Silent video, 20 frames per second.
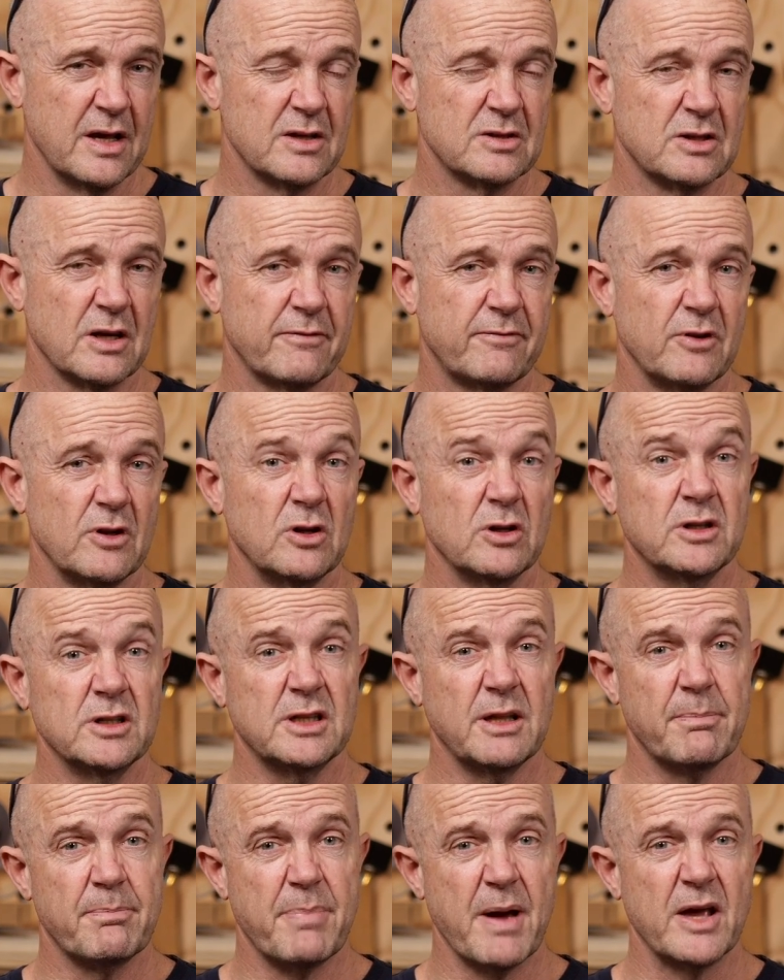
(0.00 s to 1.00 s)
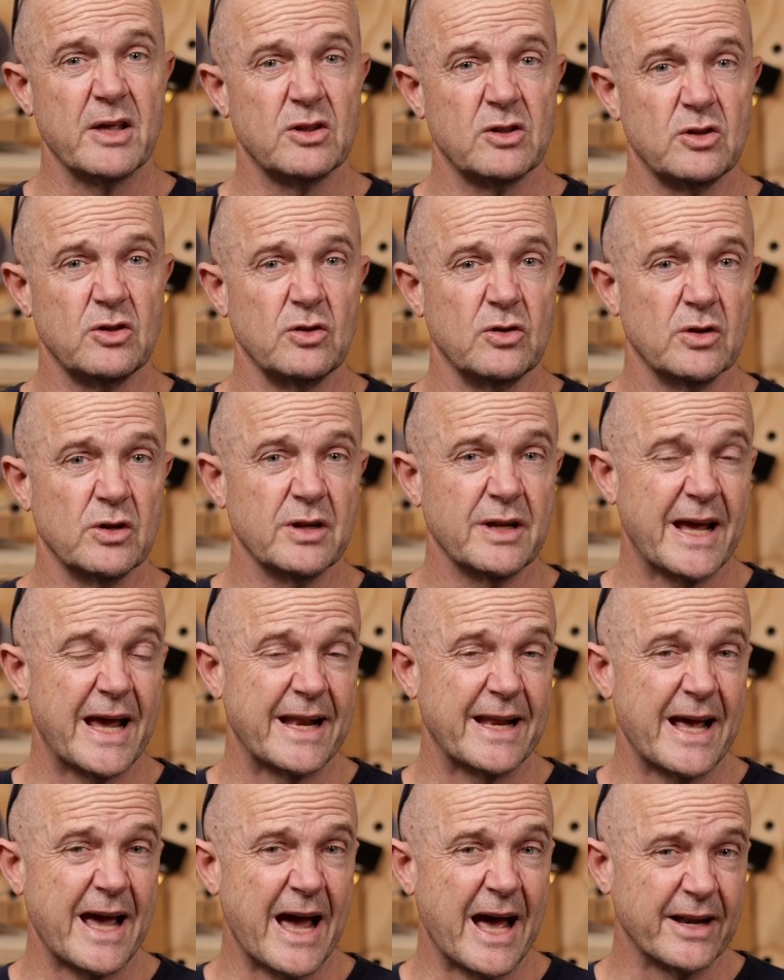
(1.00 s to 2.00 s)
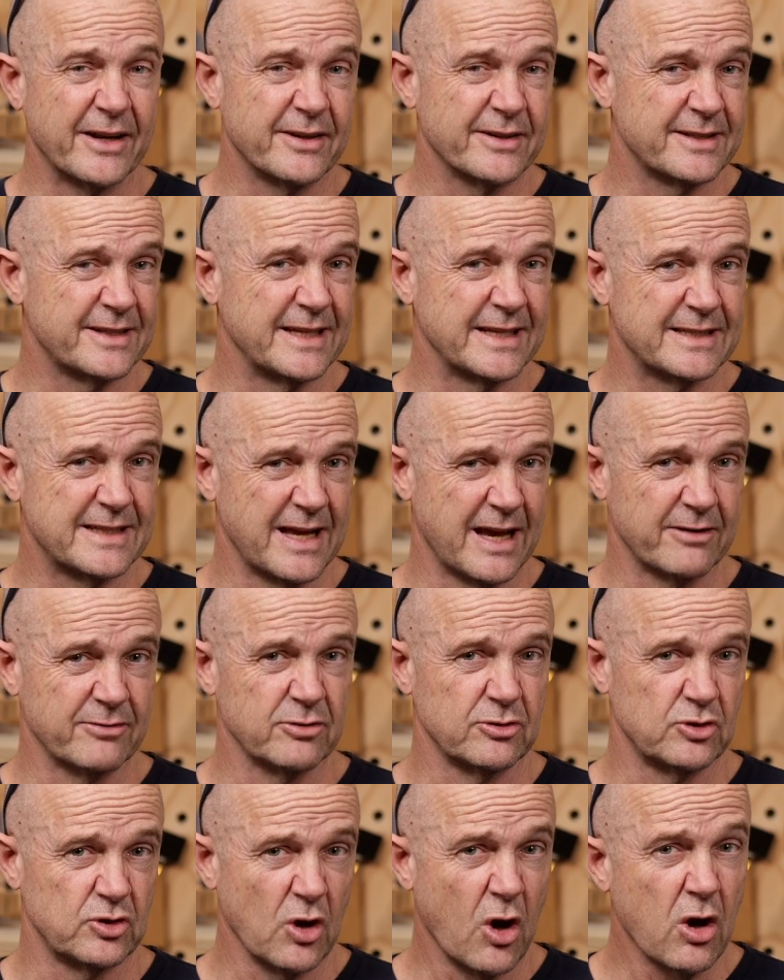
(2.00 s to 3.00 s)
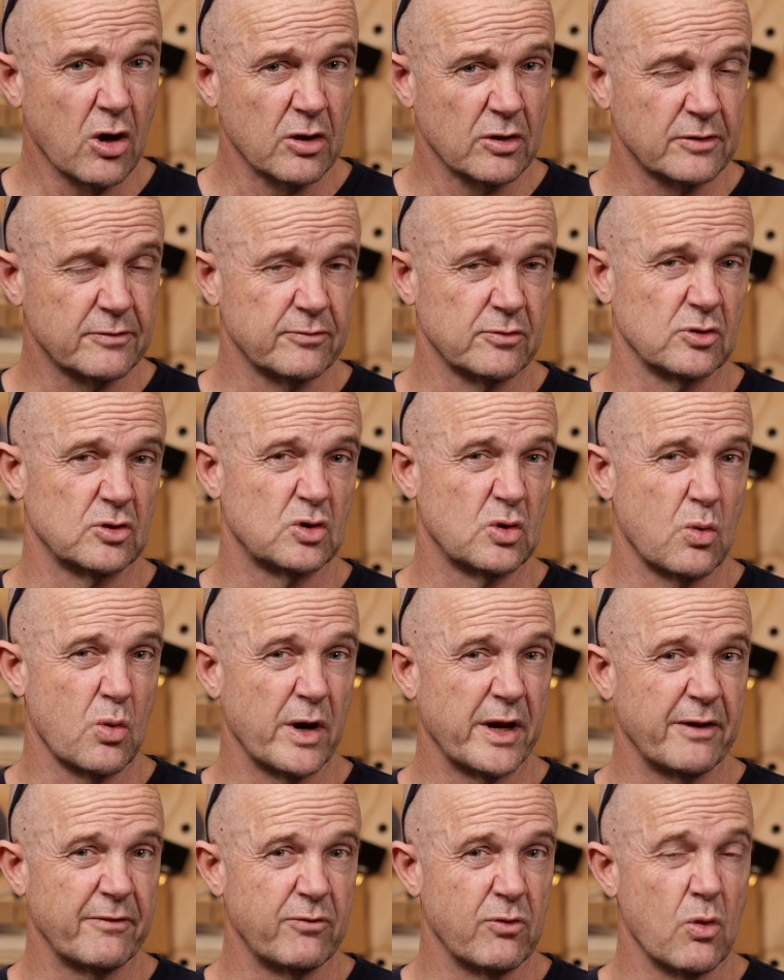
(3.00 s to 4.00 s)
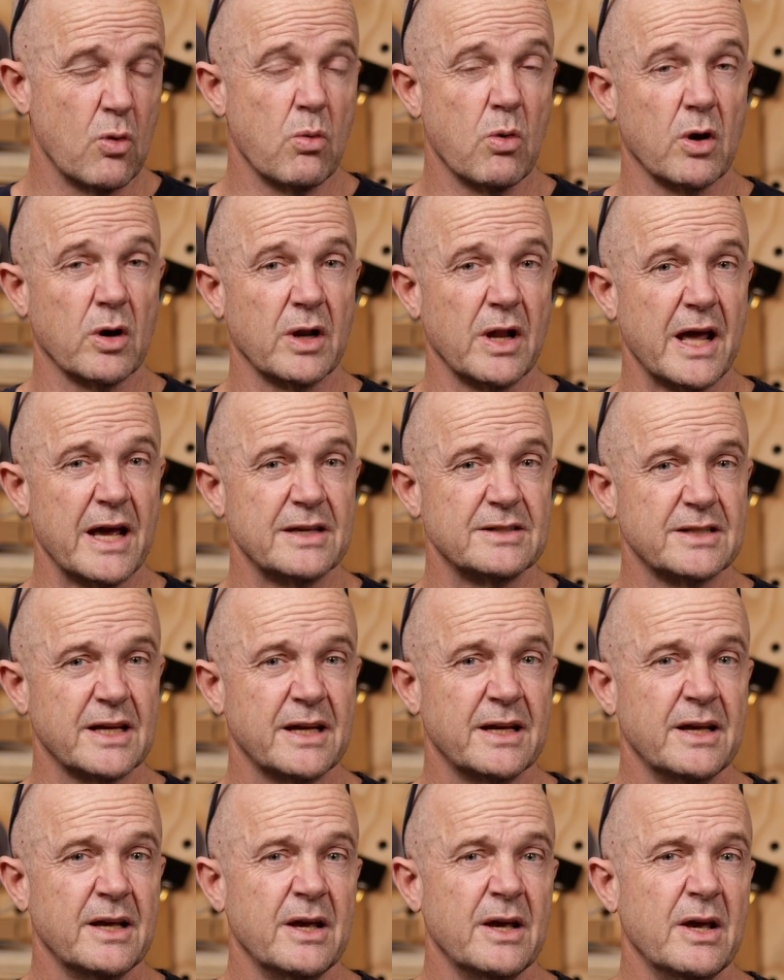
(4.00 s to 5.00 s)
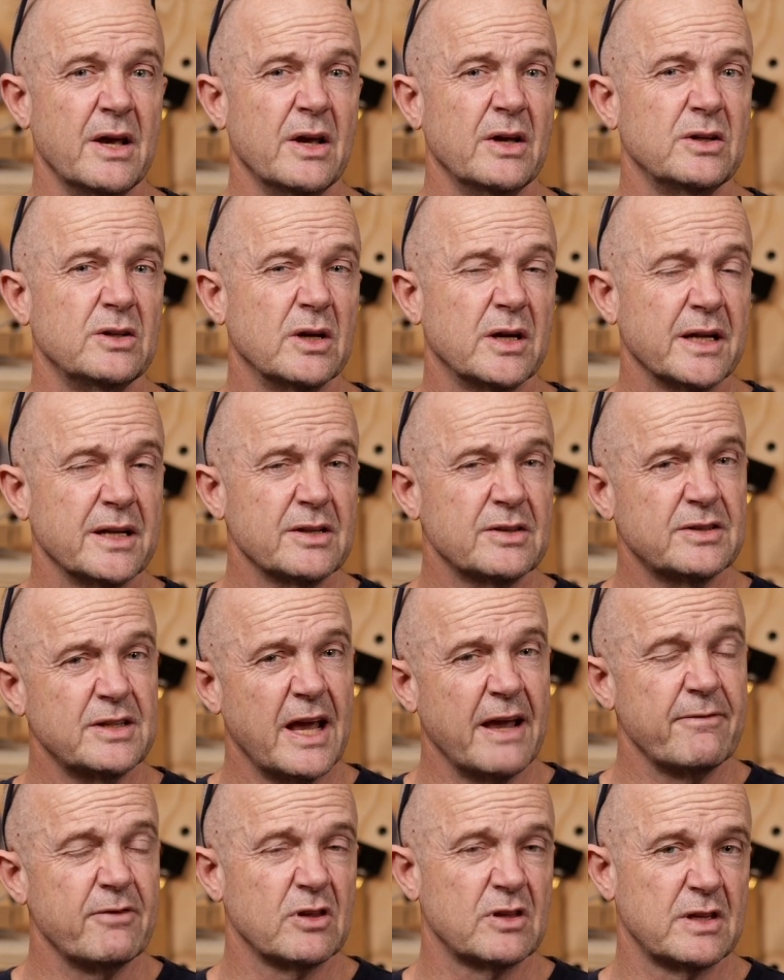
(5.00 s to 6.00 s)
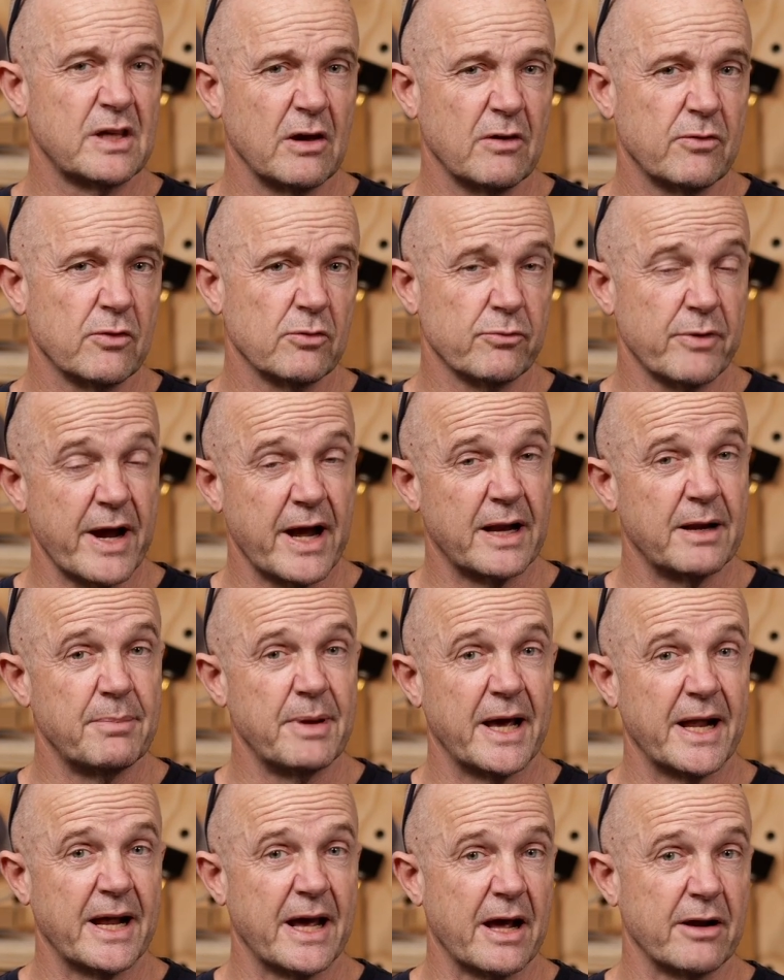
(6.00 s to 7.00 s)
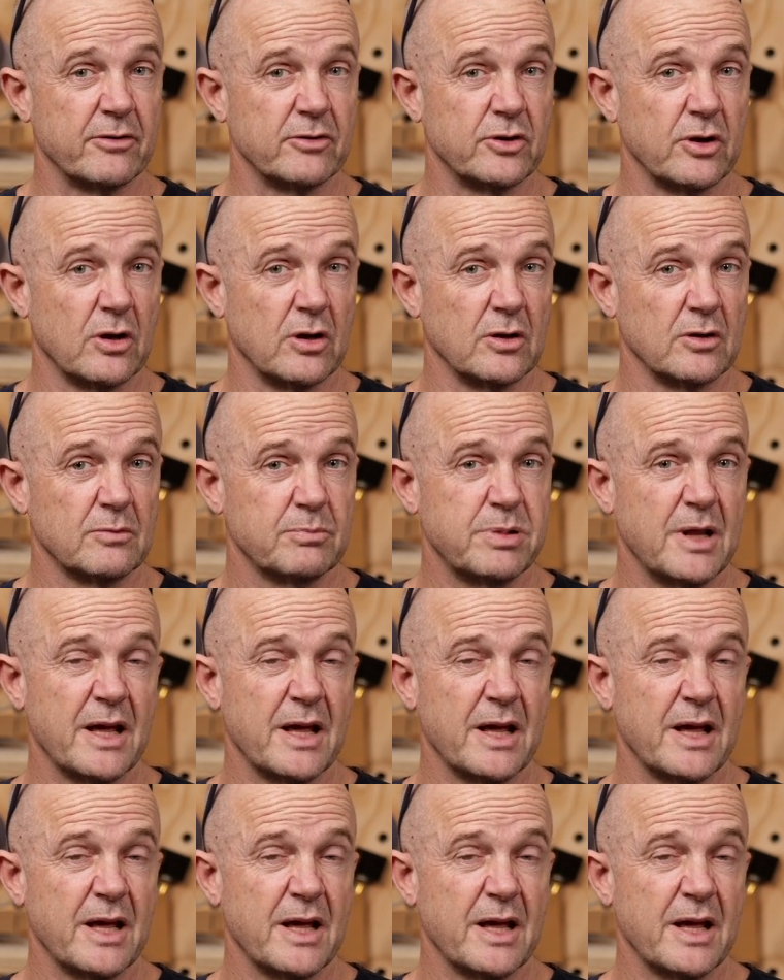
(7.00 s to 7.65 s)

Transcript: So if you look at the base unit at under $600 for a 24-watt laser, you're going to save yourself around about $100.